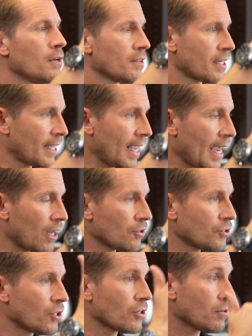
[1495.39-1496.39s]
the
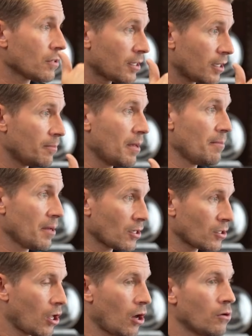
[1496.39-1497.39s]
calendar, commitment,
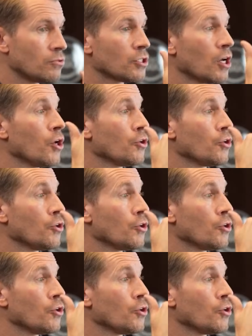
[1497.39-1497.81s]
close,